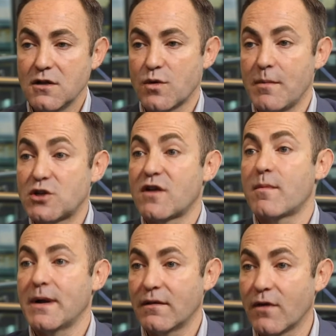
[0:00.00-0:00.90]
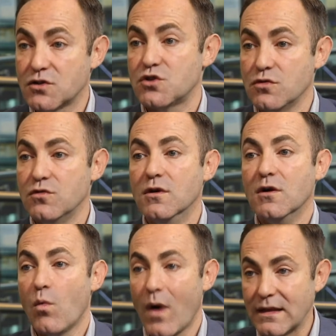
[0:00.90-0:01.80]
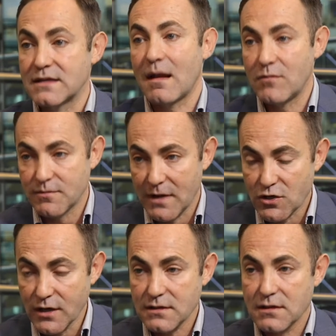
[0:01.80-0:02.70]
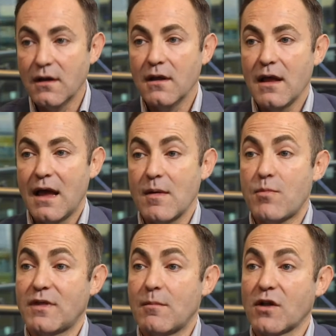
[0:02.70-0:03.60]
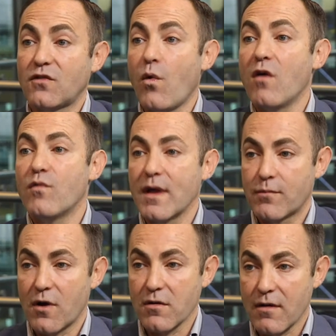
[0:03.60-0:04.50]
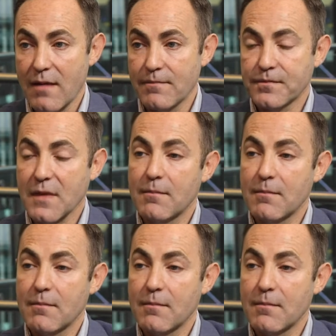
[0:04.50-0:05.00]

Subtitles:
So we measured everybody on those two well-established metrics, and then we put them on a 12-week program.